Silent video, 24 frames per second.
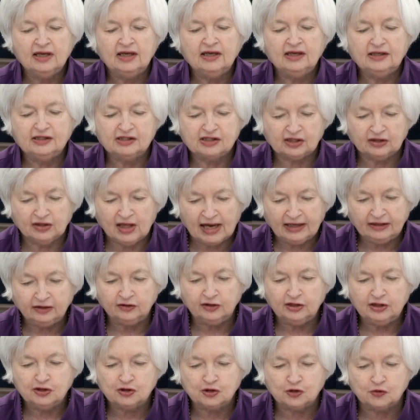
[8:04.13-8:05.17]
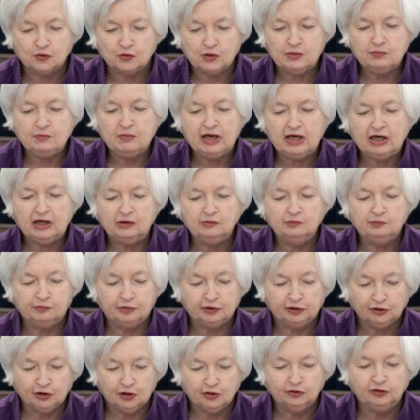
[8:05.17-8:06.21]
is likely to remain
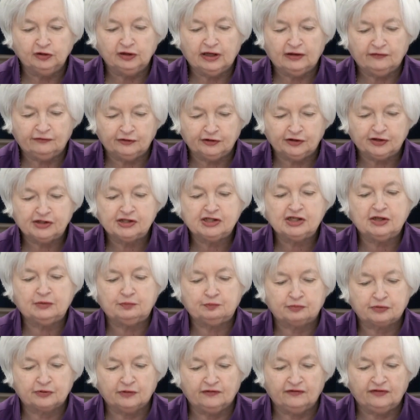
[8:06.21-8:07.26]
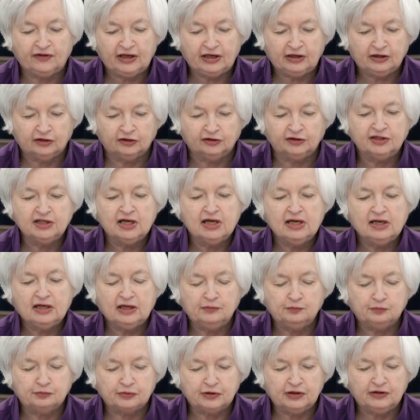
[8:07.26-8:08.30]
below levels that prevailed in
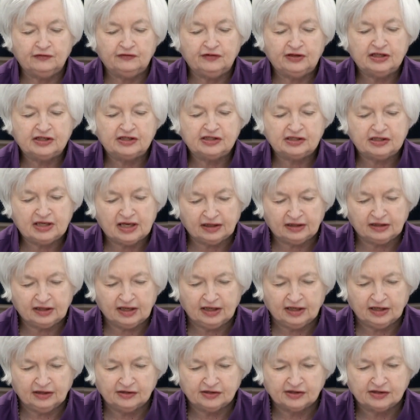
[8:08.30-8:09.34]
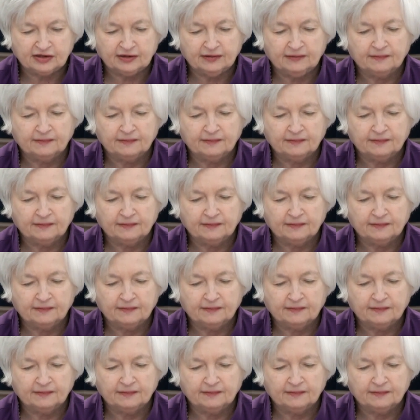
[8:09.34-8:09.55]
previous decades.